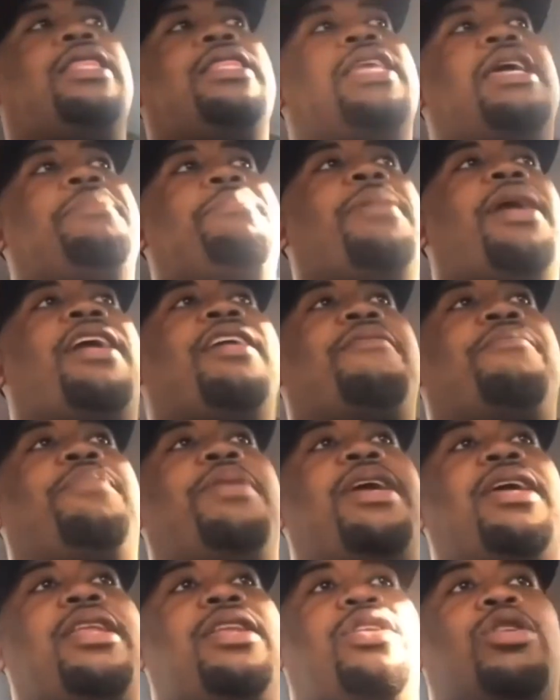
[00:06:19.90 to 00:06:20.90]
they may
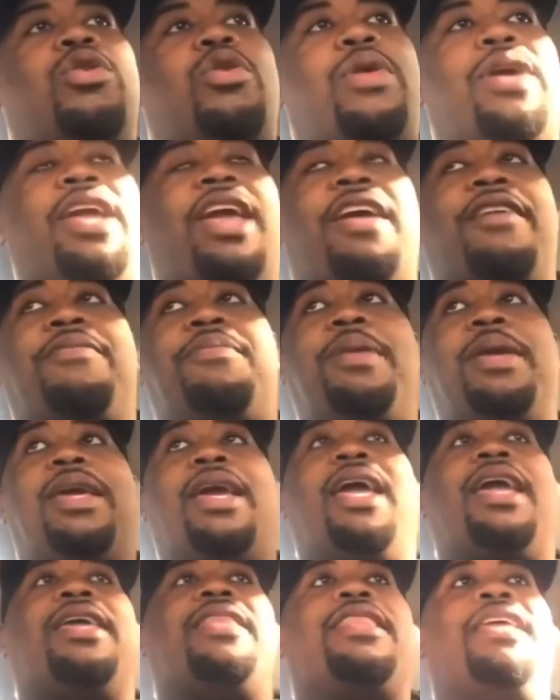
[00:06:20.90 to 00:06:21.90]
have been doing
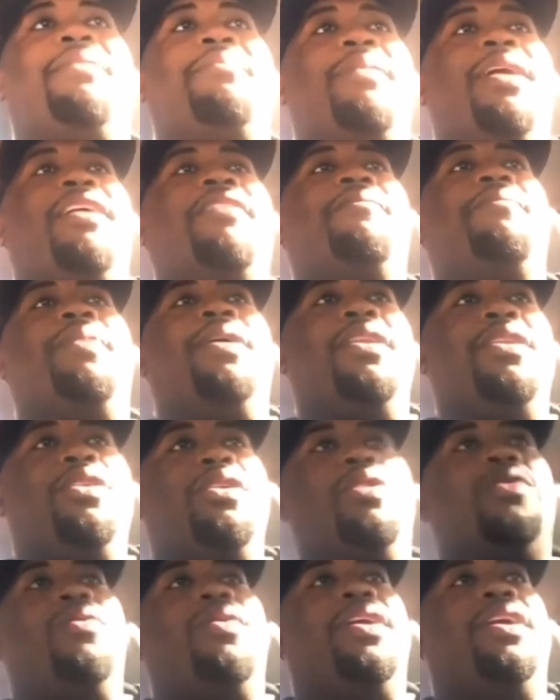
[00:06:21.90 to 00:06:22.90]
FBA, they may have
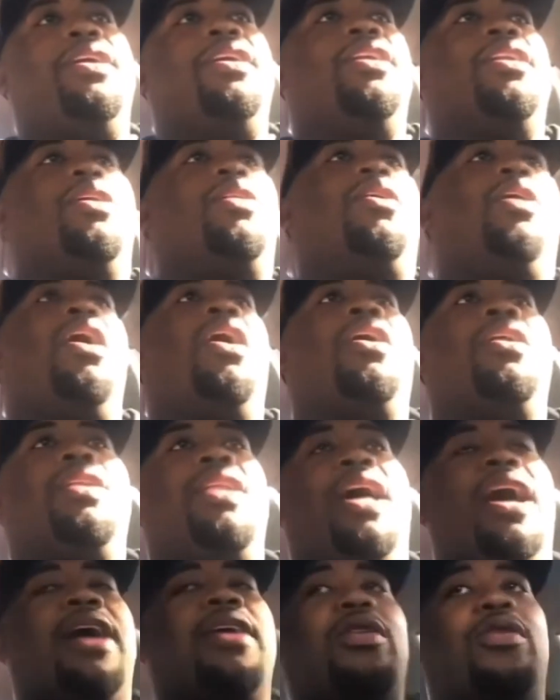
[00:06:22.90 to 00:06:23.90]
been doing,
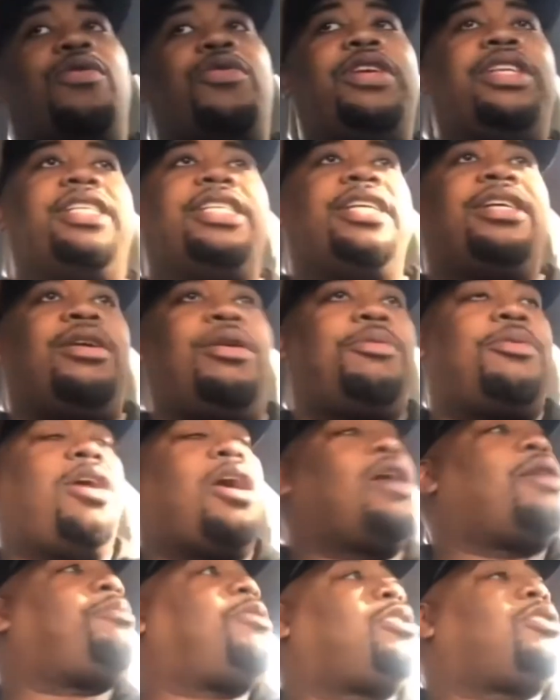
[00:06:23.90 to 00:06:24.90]
online or retail
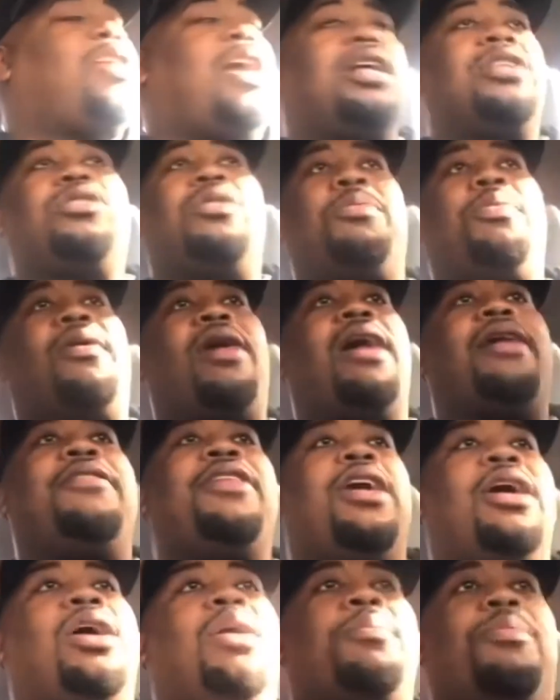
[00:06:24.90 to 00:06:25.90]

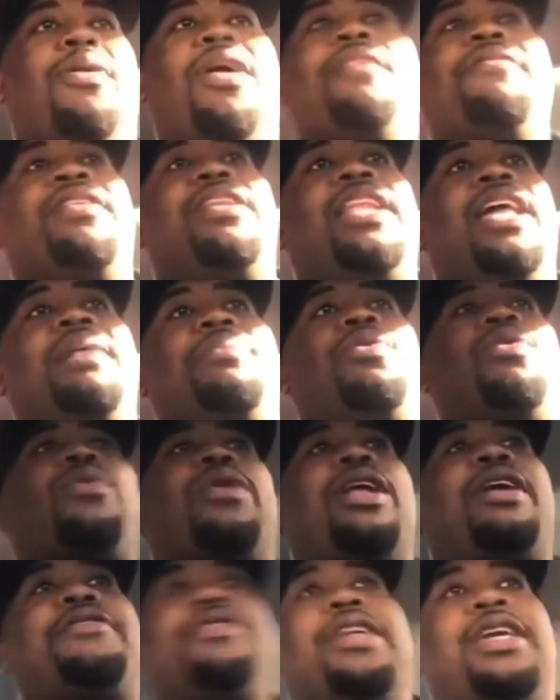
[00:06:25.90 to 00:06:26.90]
arbitrage, private label,
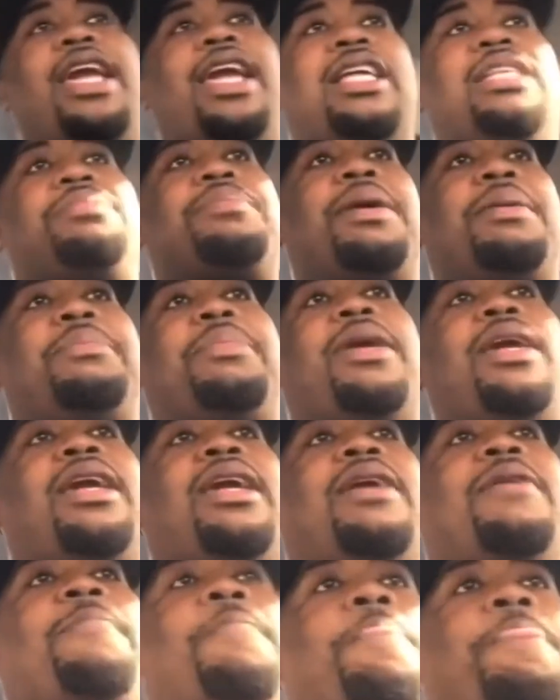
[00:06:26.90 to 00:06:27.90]
whatever the case may
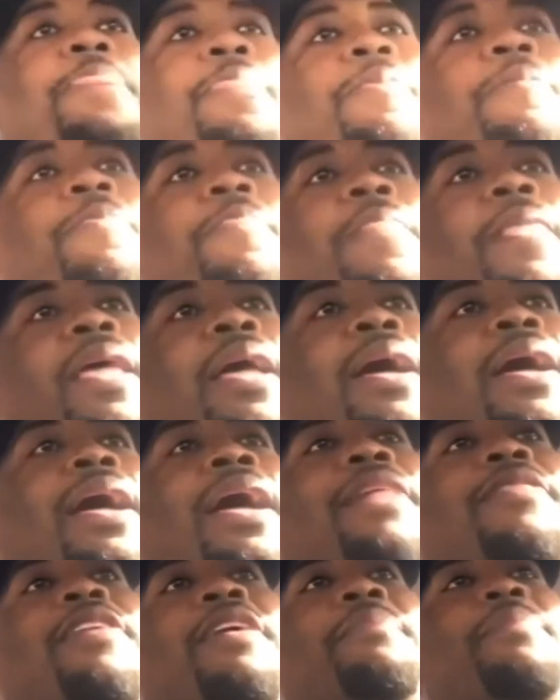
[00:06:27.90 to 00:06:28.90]
be,
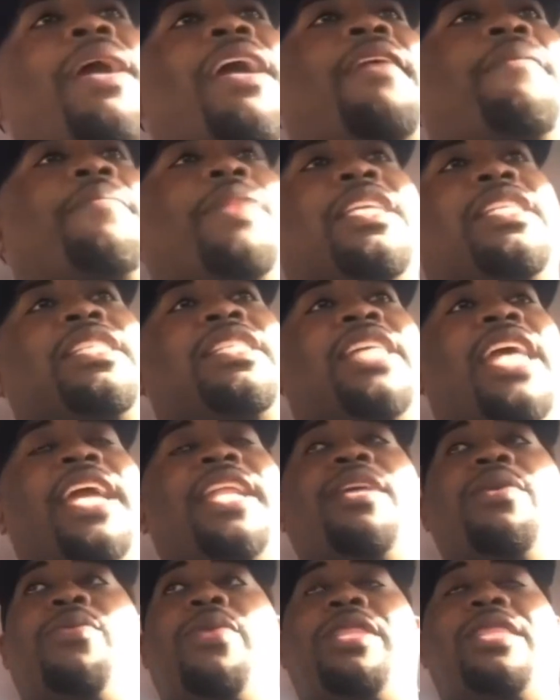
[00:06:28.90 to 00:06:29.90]
and they may have been
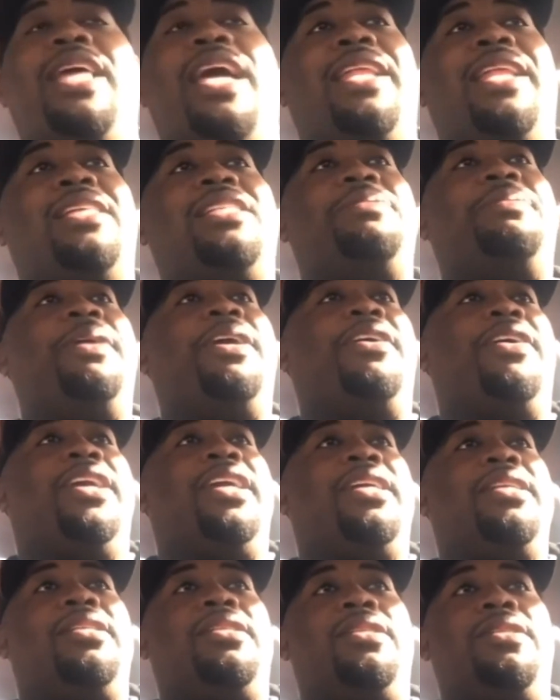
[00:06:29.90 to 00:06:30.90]
jaded with that
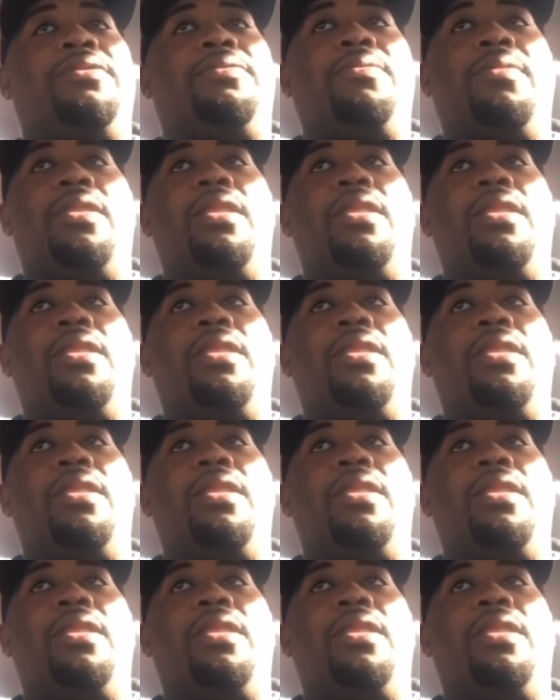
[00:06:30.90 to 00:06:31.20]
experience.